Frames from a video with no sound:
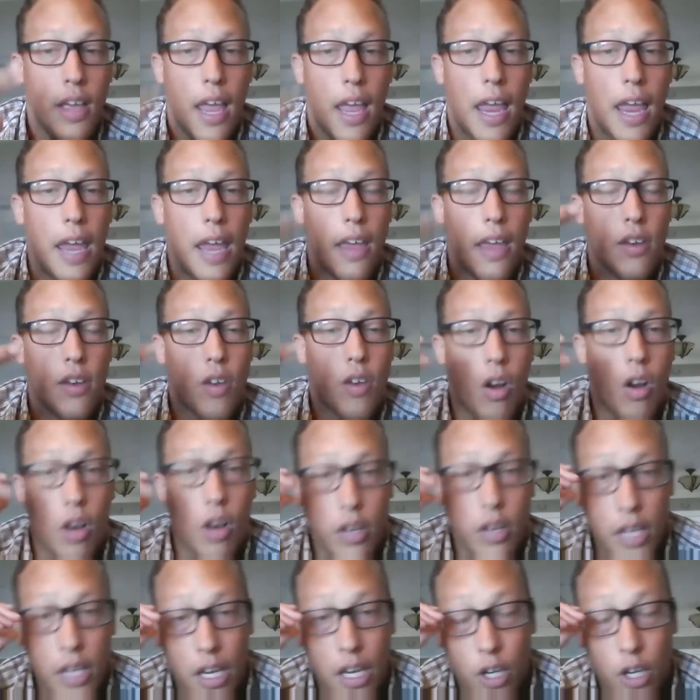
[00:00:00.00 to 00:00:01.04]
and
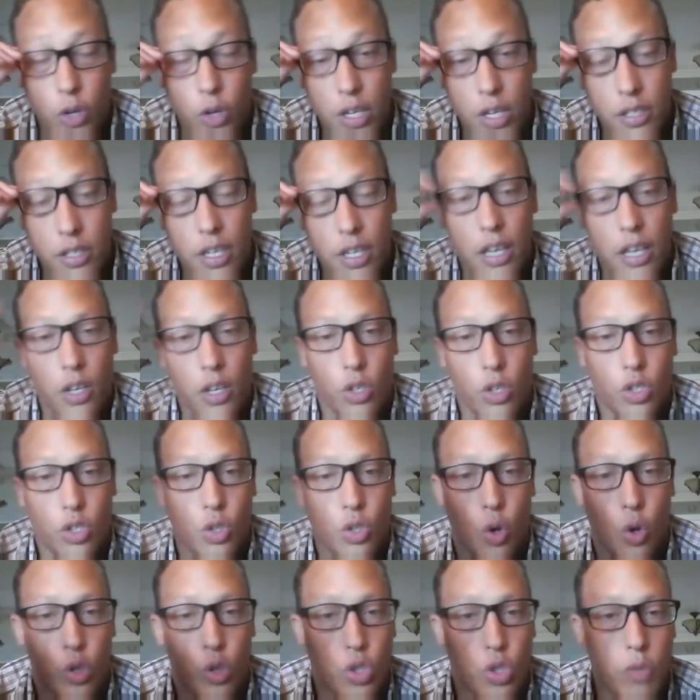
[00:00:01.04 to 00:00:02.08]
on increasing your
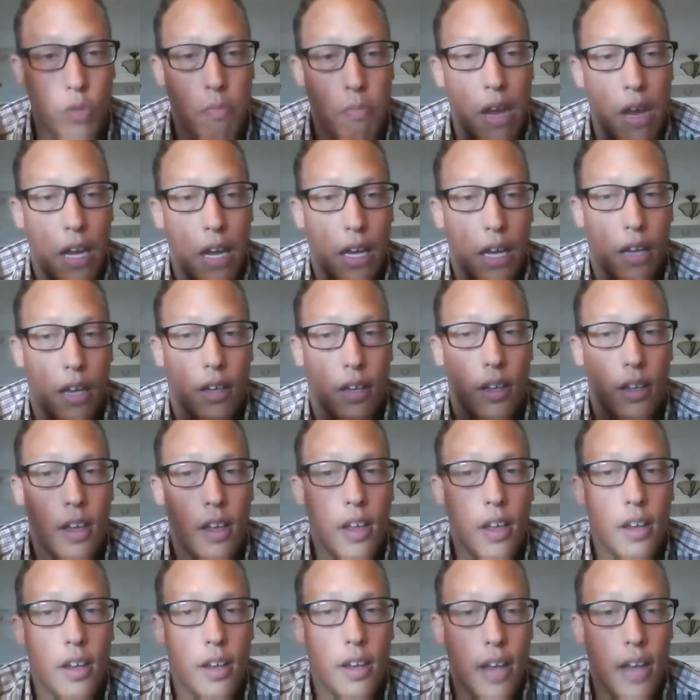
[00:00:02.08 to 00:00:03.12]
social media
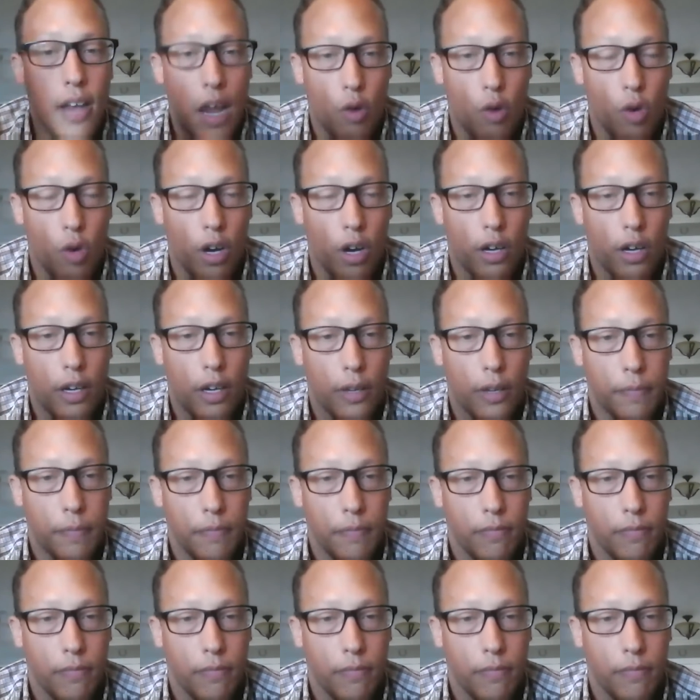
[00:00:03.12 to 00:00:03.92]
network.